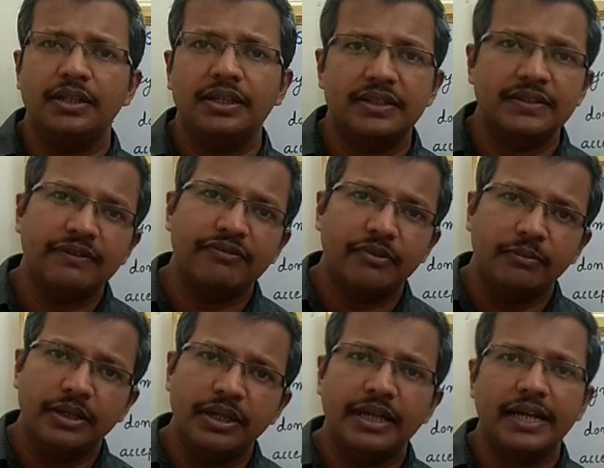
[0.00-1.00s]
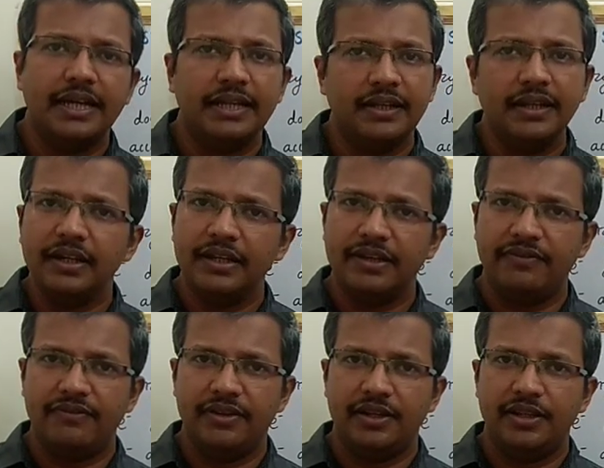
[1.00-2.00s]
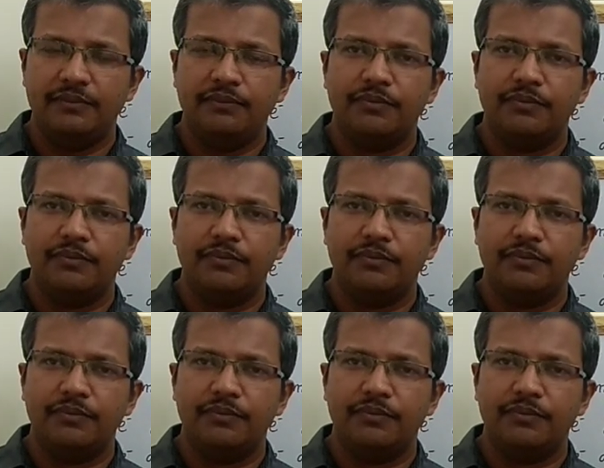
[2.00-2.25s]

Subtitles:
that is FMN and FAD.